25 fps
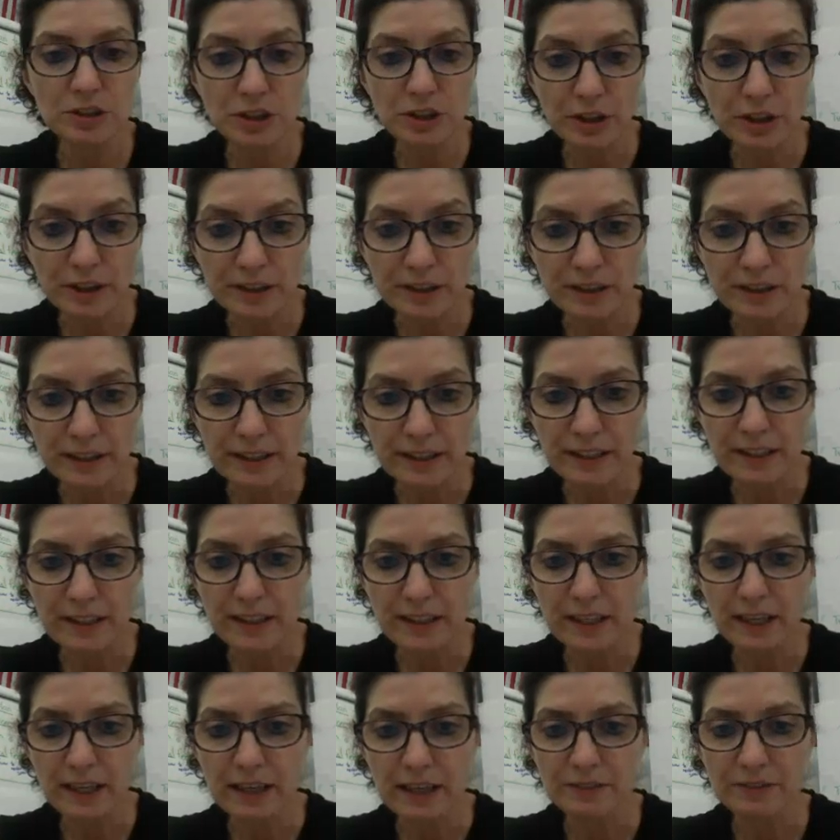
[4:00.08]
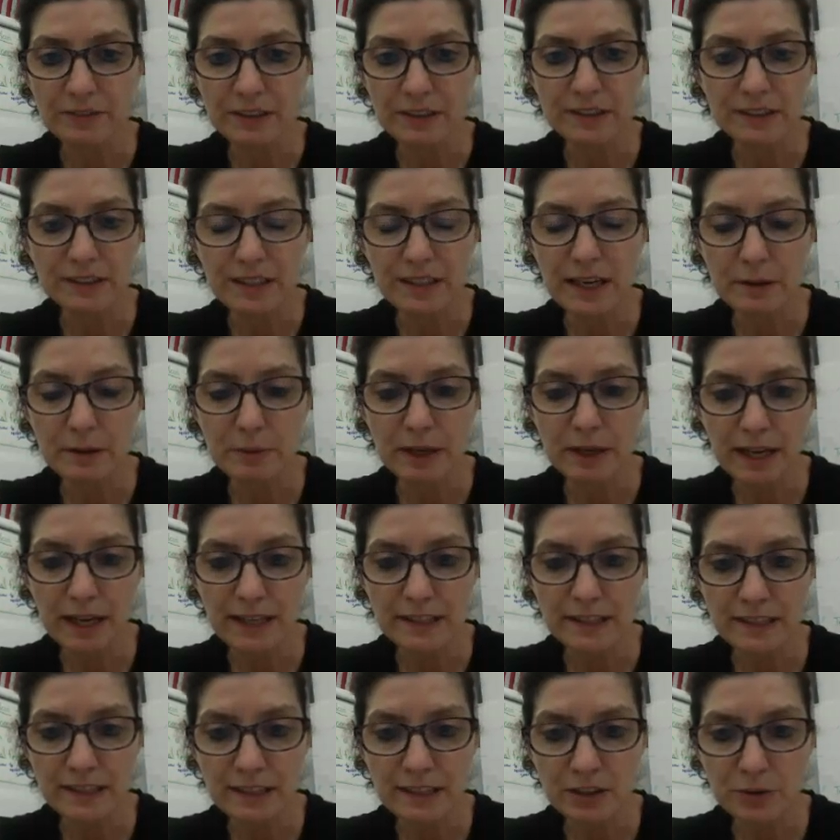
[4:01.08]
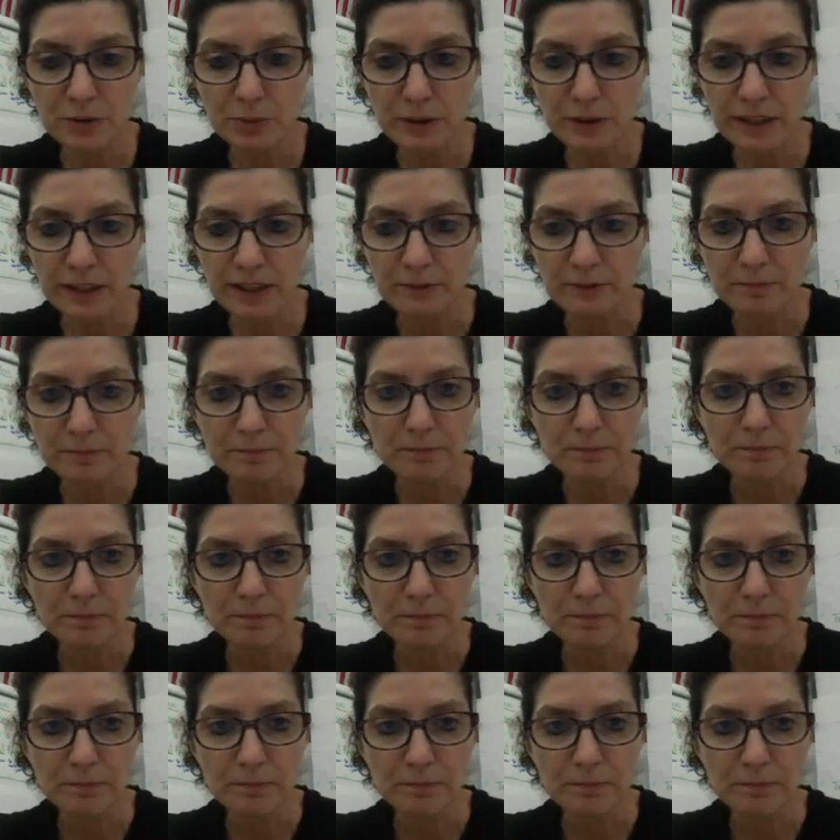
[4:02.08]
startling of these came in 1820.